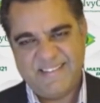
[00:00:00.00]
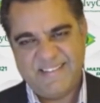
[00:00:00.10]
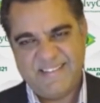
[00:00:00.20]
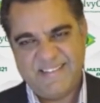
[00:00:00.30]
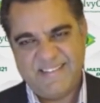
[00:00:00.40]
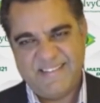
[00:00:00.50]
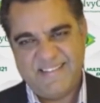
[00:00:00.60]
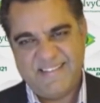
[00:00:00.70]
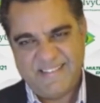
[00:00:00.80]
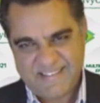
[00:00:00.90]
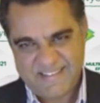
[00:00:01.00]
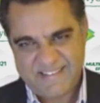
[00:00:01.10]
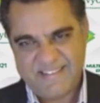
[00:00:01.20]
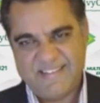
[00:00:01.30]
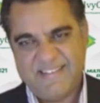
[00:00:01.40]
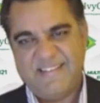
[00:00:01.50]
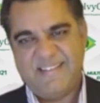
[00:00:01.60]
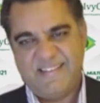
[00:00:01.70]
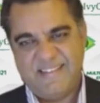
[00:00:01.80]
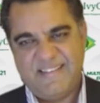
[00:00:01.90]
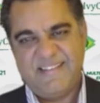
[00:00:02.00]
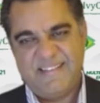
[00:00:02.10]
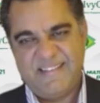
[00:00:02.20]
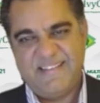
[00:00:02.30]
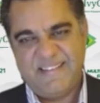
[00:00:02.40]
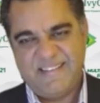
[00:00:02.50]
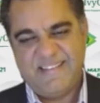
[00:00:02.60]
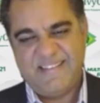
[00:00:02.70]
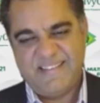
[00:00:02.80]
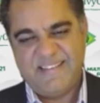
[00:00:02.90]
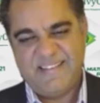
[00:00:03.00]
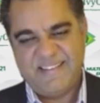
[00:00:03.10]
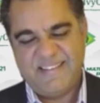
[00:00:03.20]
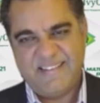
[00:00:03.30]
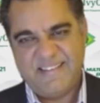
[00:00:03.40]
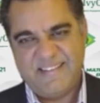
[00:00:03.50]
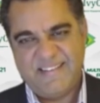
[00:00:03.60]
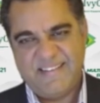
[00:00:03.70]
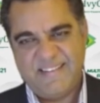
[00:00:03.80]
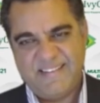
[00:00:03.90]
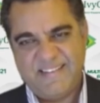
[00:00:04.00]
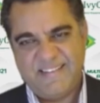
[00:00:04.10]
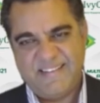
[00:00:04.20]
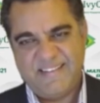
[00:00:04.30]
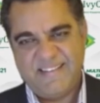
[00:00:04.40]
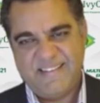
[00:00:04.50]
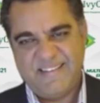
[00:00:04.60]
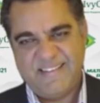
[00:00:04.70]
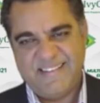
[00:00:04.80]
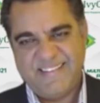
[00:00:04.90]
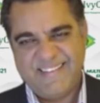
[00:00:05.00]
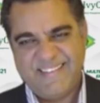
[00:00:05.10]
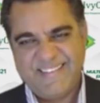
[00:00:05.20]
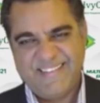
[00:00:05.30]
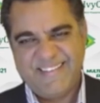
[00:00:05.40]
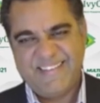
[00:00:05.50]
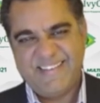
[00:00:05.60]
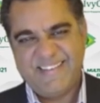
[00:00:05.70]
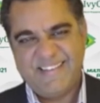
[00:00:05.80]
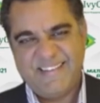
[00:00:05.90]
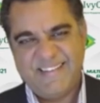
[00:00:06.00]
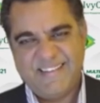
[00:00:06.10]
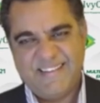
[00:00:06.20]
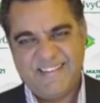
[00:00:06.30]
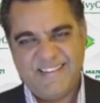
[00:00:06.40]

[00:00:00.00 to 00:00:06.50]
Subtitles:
This person isn't speaking.